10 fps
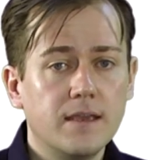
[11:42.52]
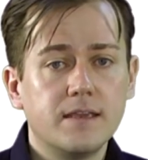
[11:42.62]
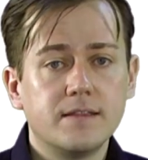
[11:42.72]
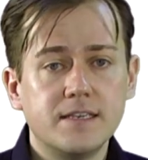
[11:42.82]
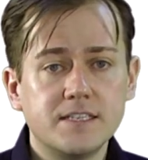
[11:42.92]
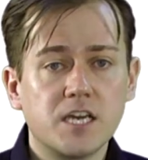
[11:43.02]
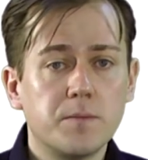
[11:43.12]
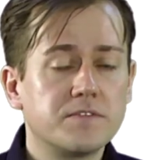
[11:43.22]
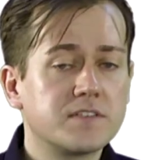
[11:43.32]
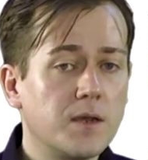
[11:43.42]
This type
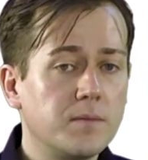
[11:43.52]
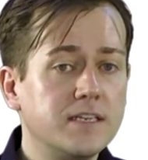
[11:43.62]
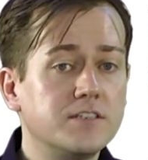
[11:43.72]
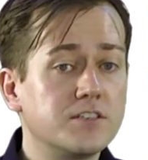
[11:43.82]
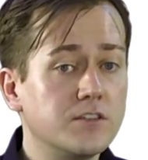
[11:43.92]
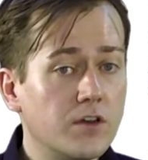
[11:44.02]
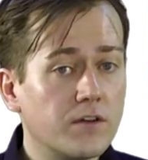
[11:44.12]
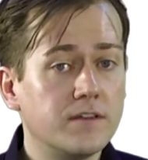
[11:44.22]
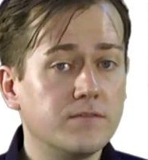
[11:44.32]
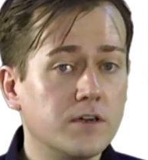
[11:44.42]
of sampling does not
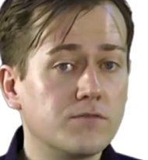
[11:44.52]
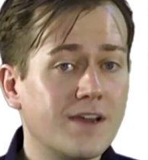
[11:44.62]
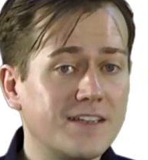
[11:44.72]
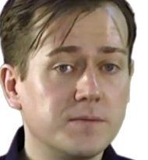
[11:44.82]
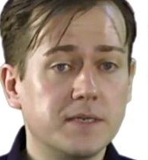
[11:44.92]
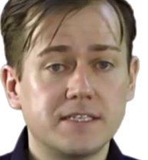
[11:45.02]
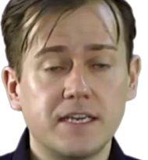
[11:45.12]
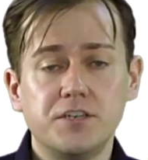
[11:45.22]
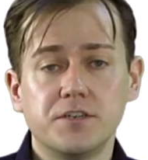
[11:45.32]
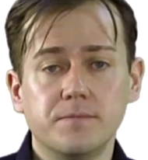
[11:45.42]
involve
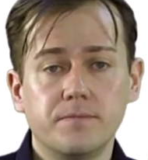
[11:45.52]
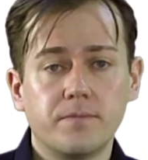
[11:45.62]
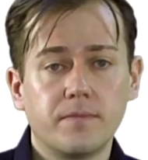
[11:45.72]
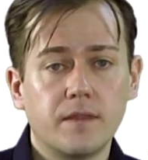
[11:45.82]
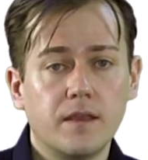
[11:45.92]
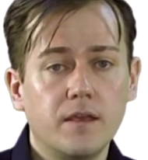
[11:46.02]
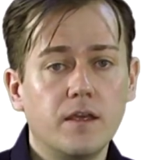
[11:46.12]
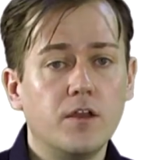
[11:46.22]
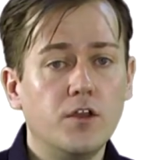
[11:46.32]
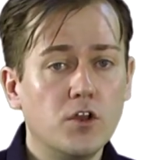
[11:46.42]
randomization.
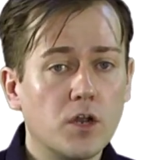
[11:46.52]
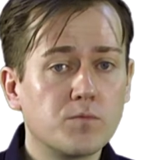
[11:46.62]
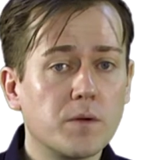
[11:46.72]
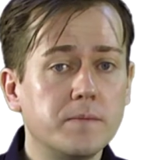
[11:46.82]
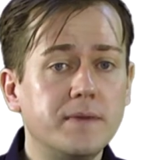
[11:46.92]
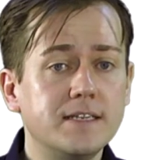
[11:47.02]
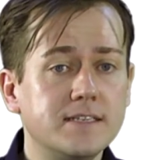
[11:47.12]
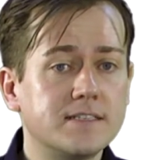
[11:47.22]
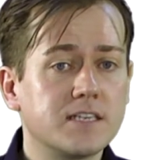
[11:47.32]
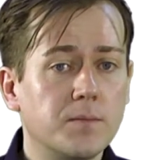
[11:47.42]
Non-probability
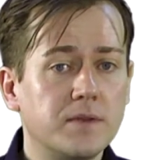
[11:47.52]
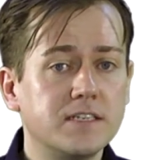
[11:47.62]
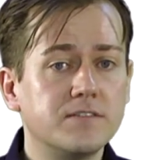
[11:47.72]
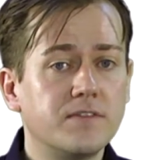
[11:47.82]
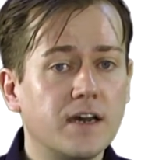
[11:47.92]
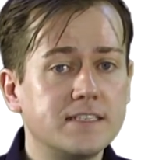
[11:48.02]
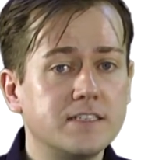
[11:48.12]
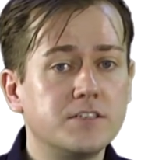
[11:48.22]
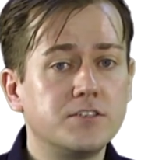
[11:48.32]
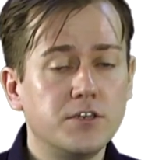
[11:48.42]
sampling divides
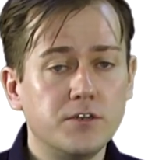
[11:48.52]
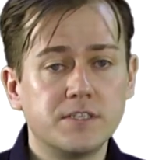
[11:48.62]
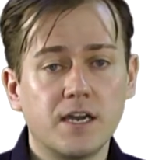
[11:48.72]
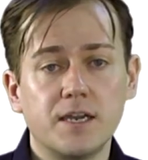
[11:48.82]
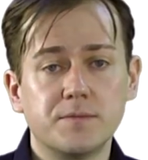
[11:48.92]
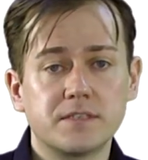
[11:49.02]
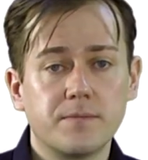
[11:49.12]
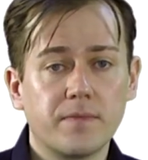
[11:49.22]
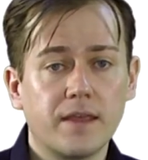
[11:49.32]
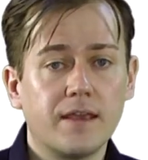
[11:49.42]
into two types:
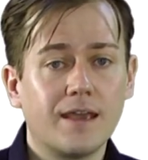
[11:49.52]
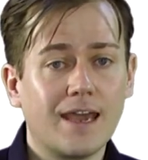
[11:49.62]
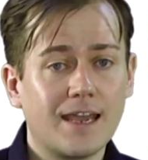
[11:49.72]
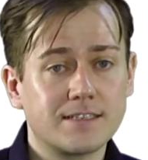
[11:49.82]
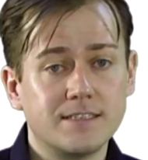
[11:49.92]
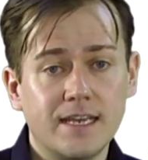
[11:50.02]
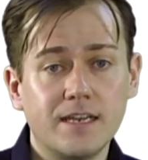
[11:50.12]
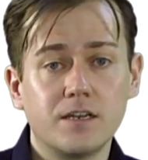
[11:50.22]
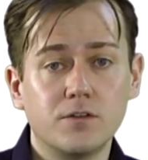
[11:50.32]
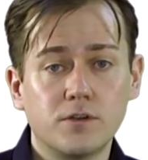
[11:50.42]

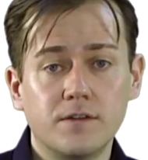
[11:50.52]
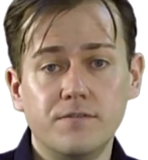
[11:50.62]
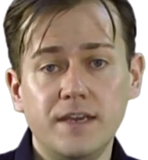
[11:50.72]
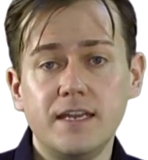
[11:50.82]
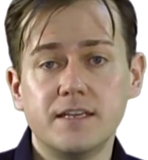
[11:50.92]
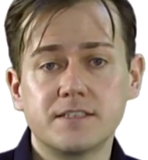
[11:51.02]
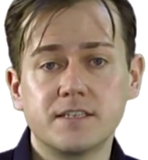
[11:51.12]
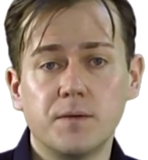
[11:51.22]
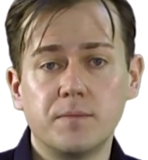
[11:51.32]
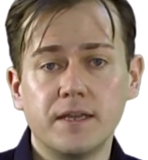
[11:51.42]
accidental or convenience
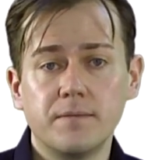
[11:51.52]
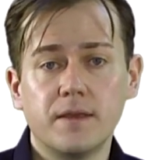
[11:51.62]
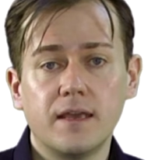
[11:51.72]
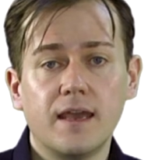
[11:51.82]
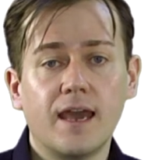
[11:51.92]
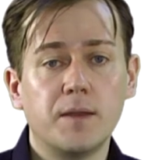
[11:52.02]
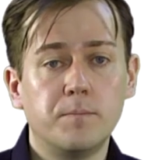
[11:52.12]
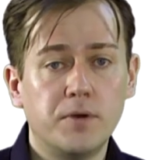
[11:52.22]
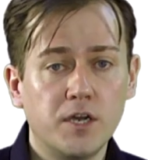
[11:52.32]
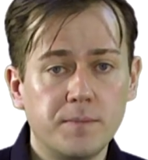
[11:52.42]
sampling and
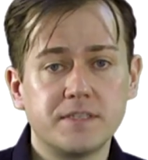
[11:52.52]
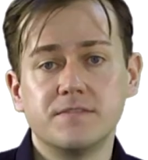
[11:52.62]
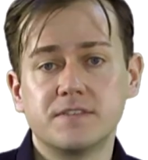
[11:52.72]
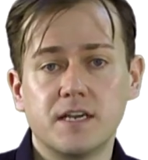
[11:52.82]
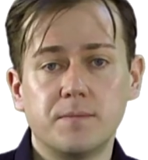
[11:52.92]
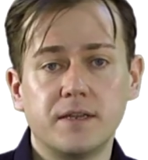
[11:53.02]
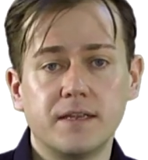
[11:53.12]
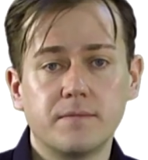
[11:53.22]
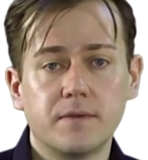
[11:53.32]
purposive sampling.